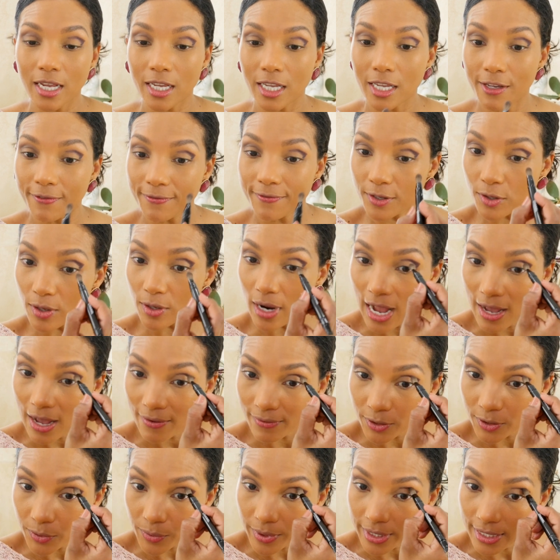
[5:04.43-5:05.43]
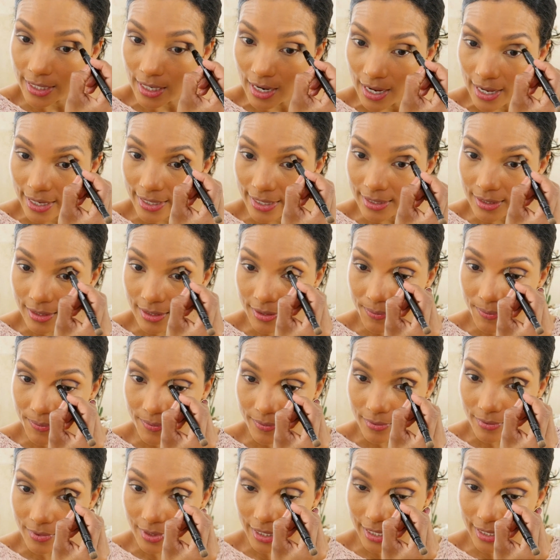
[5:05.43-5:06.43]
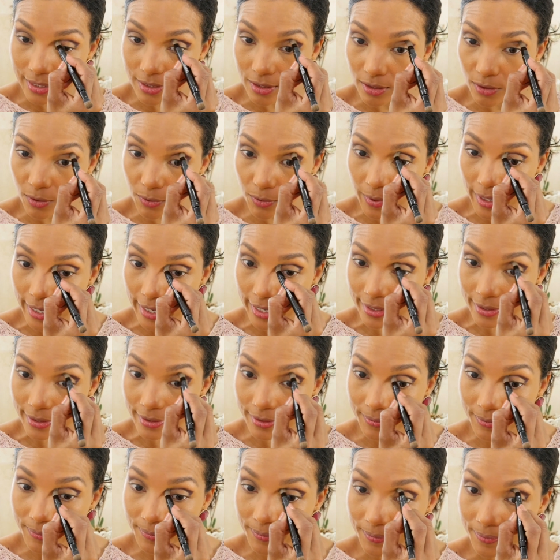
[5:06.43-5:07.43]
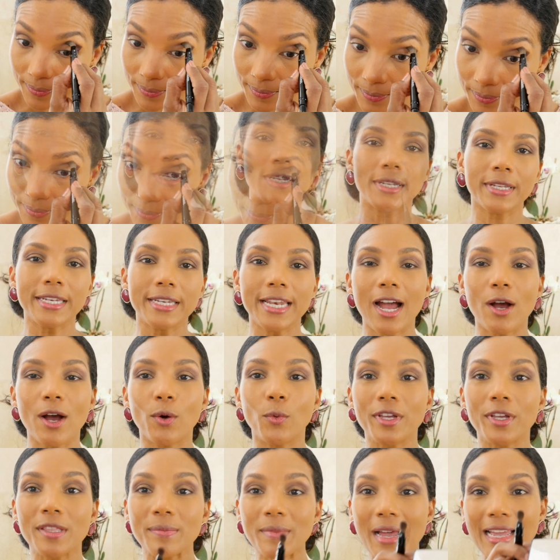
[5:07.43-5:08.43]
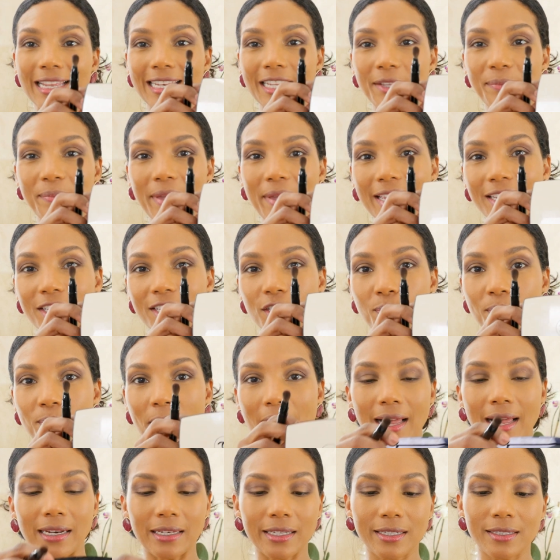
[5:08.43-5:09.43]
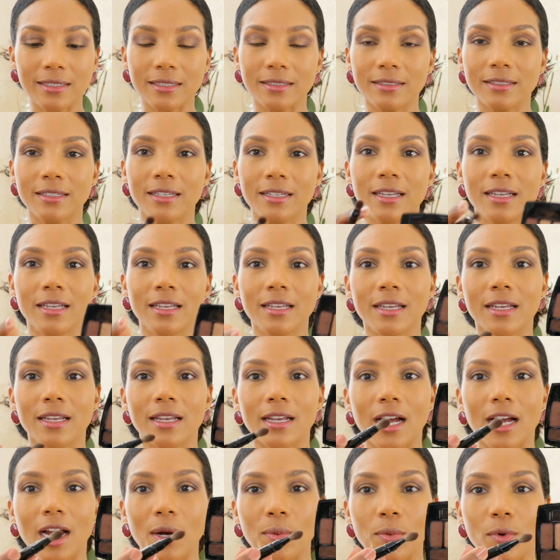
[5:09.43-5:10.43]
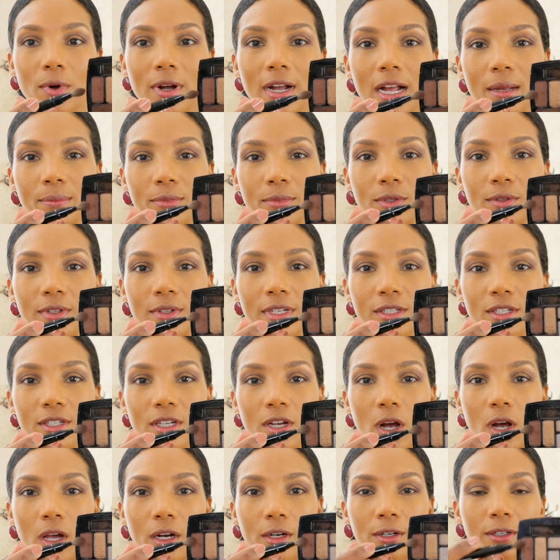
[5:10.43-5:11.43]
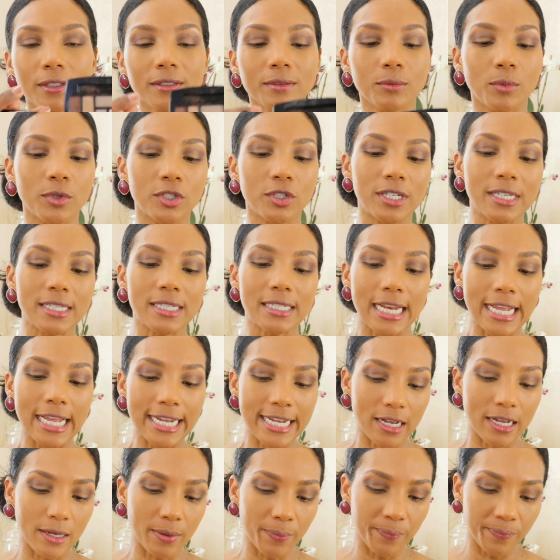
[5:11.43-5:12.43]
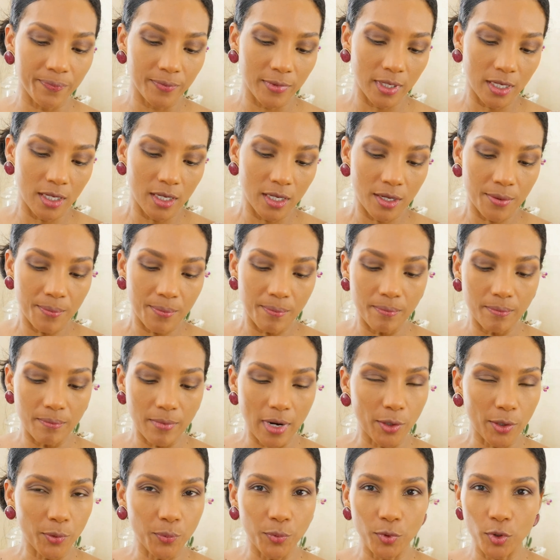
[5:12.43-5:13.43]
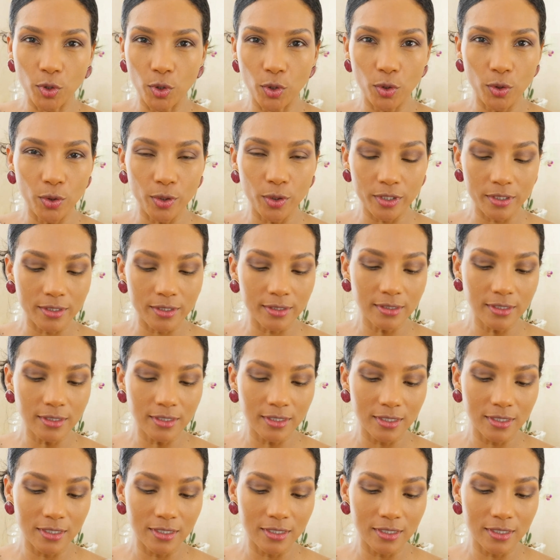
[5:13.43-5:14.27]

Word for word: if you have green eyes, it's great. Now with my Le Beige palette, I will come to this color, which is like a maroon